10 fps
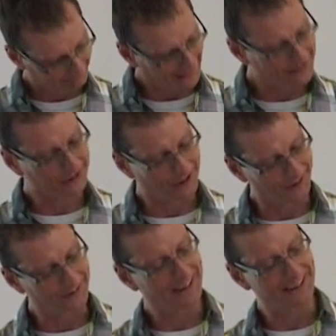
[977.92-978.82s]
later
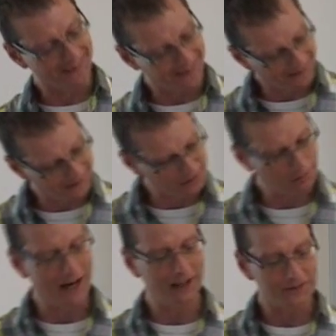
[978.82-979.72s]
on is that there's a
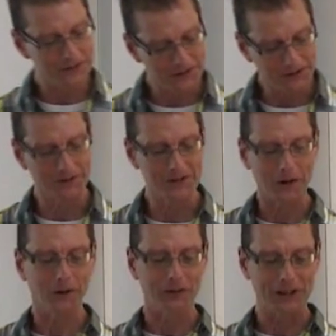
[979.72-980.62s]
way of
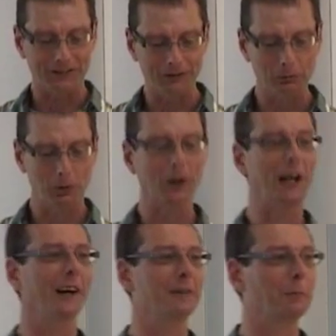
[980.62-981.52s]
resolving the
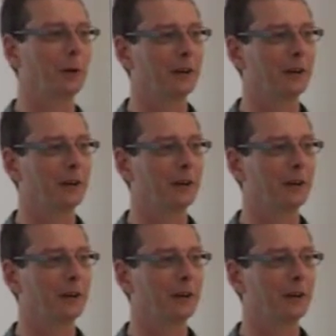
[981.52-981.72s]
Walheim